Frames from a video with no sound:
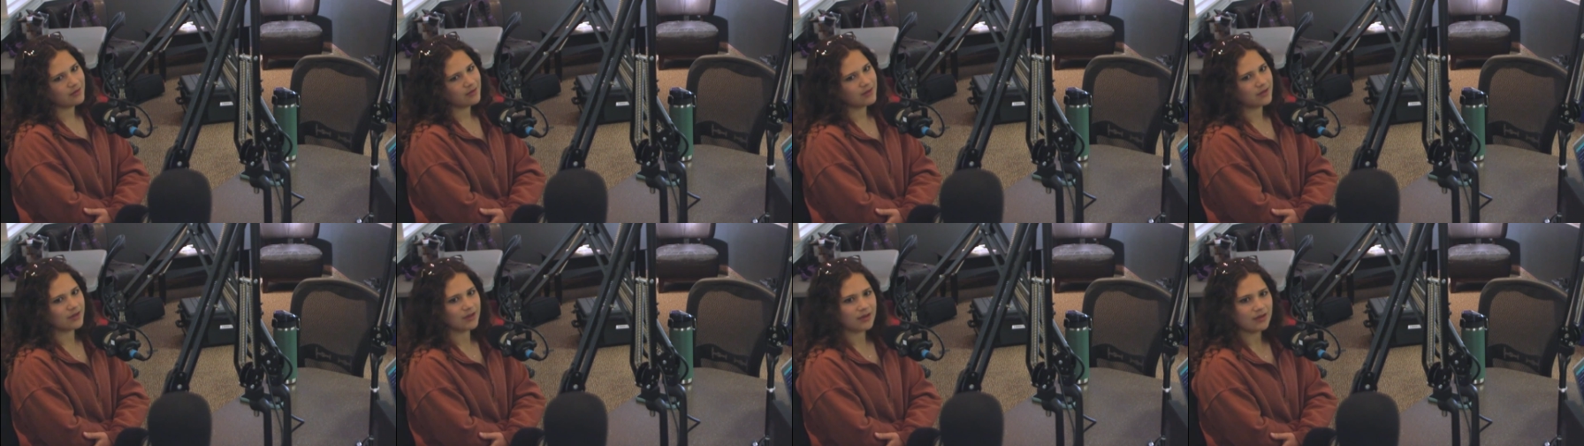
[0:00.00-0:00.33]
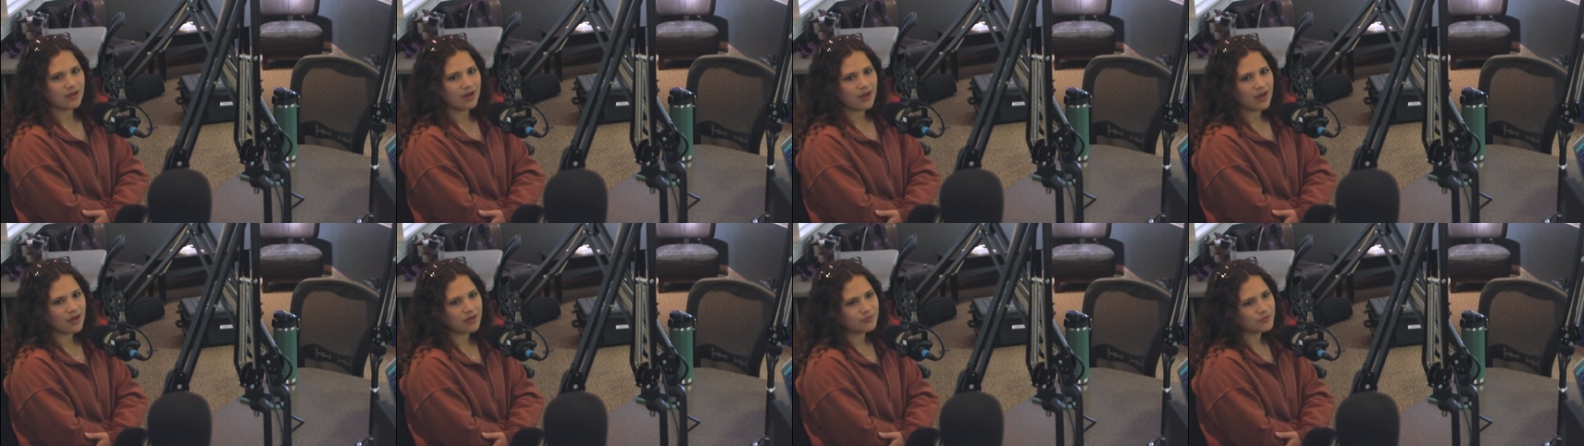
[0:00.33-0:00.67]
like,
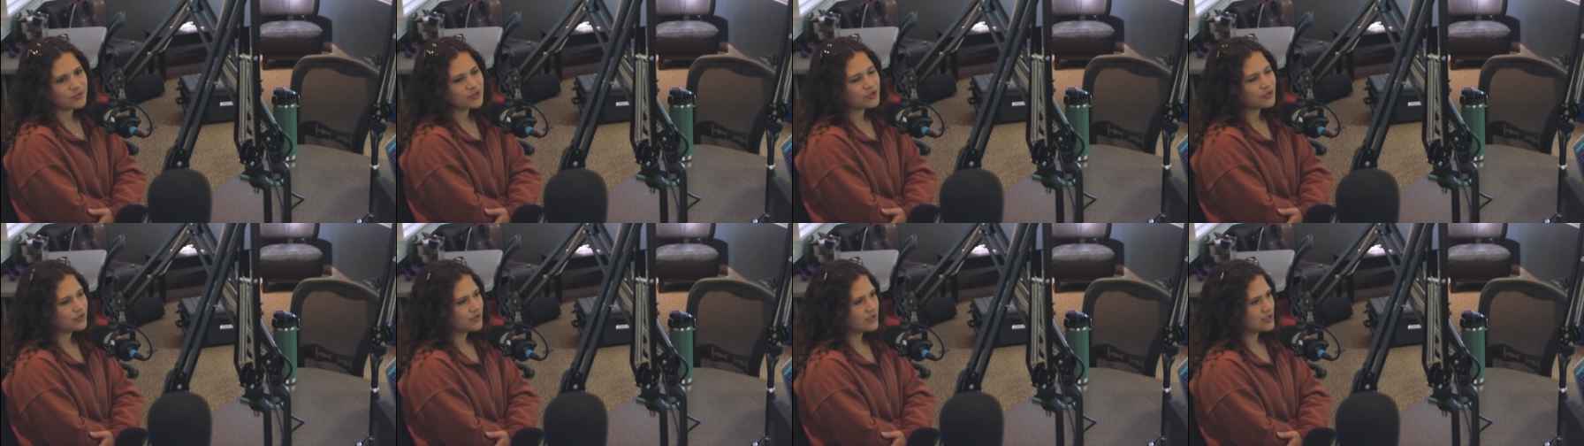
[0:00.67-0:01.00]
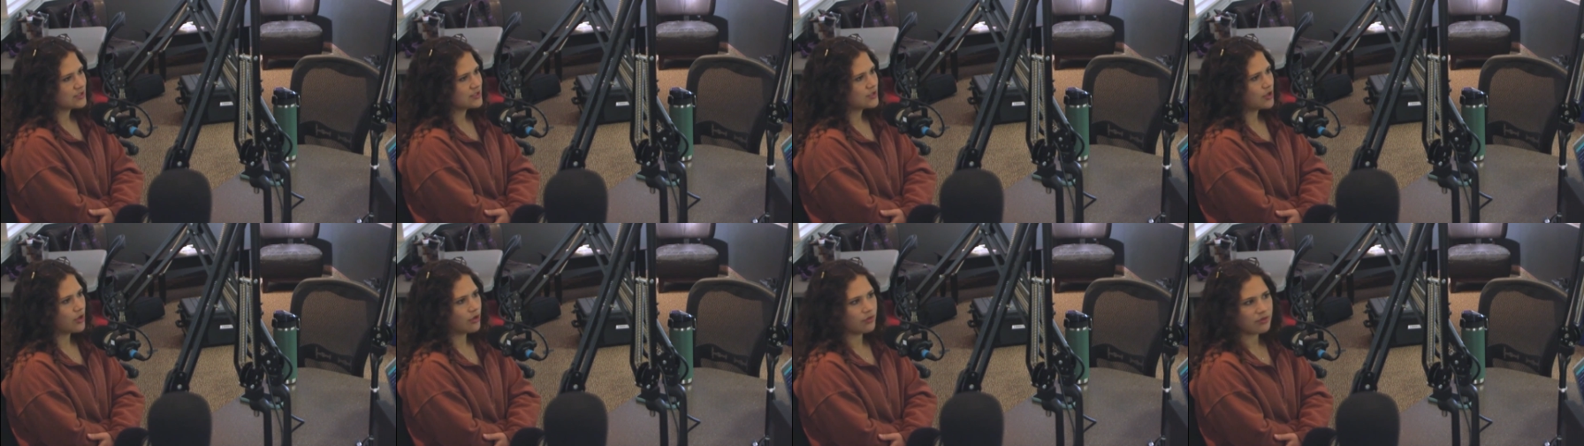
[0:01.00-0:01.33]
I'm truly
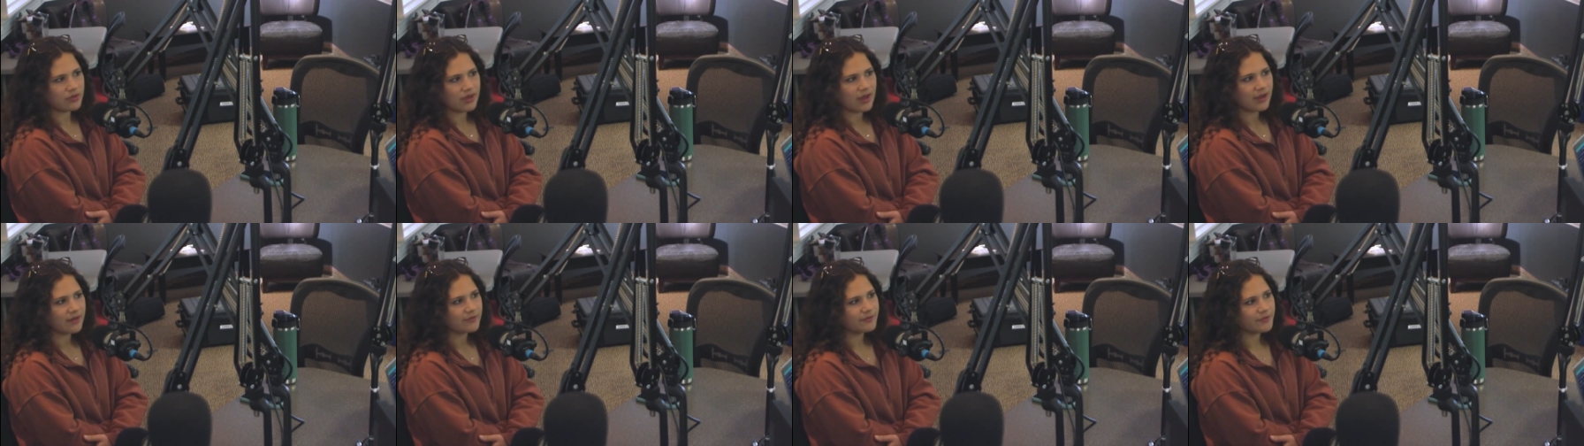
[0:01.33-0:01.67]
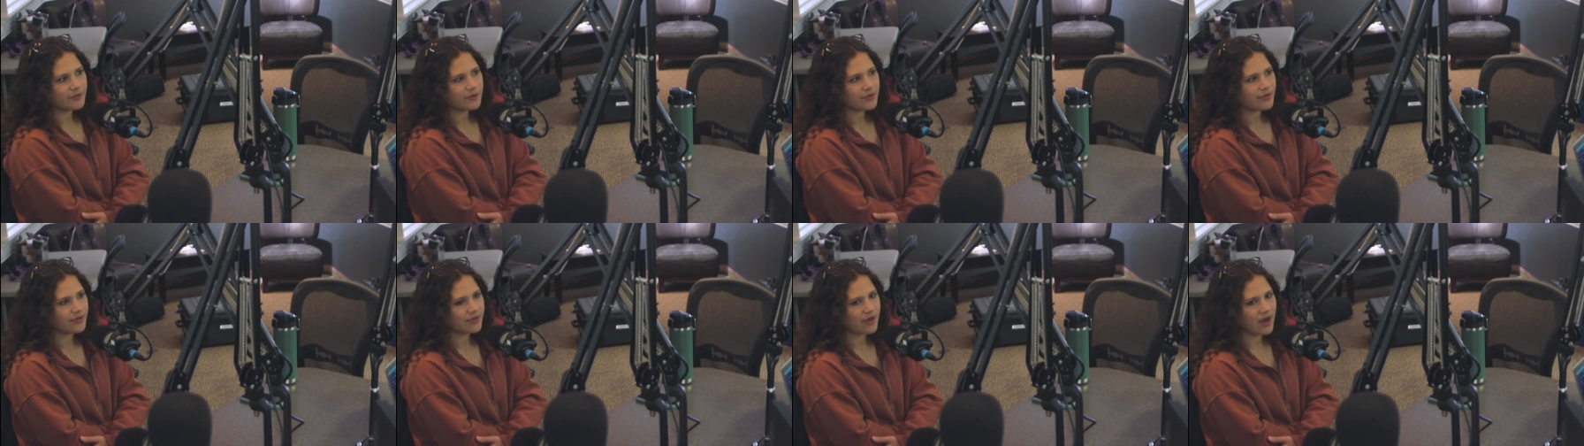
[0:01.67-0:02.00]
so
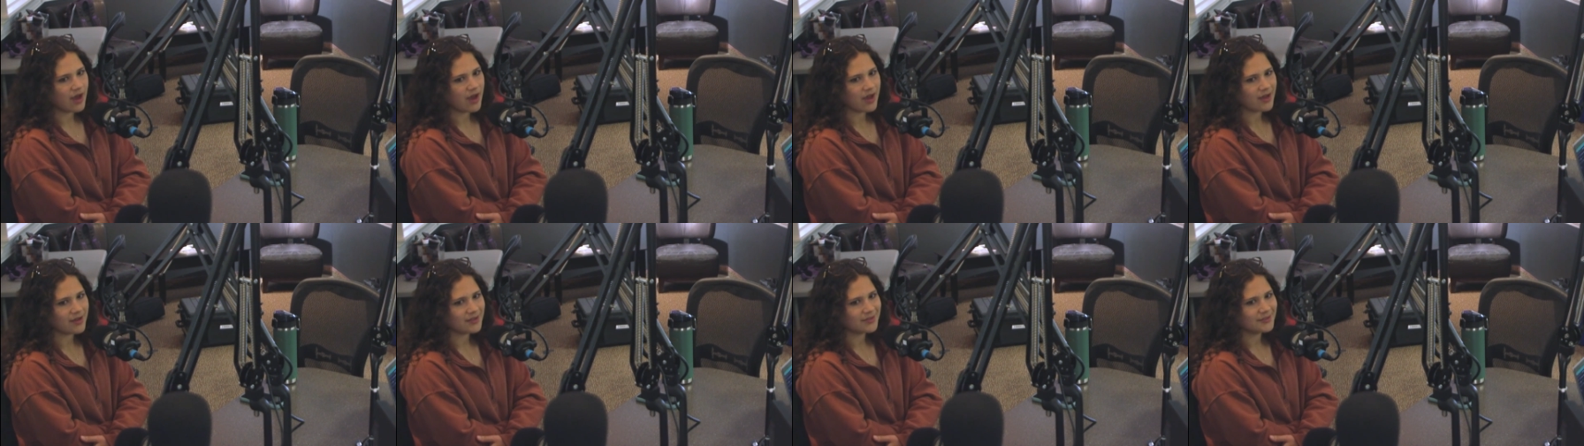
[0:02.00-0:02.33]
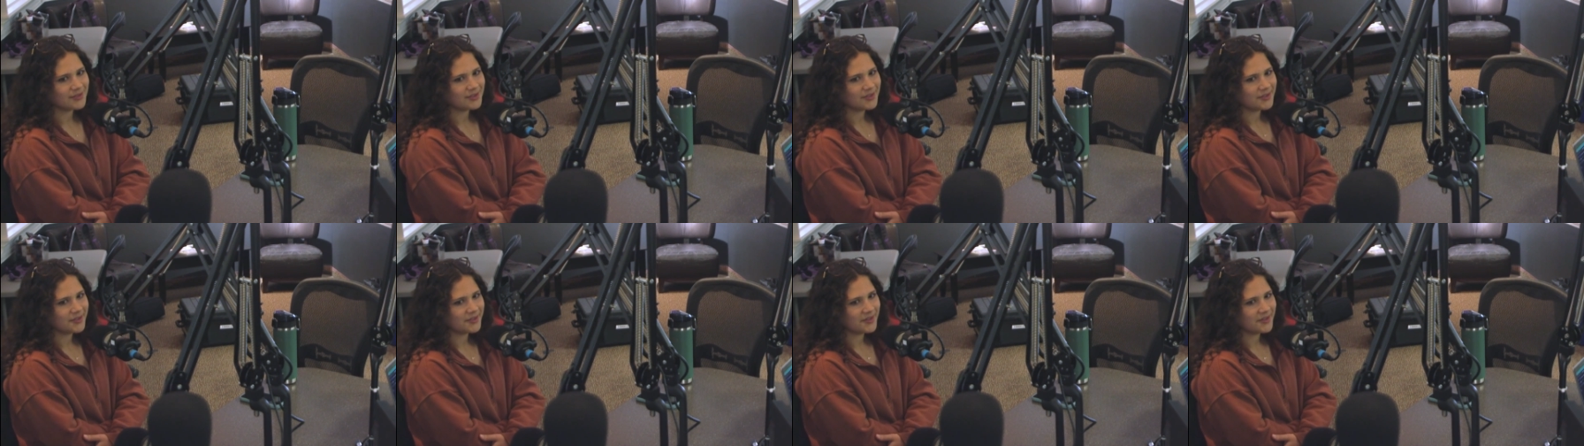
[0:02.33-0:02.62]
thankful that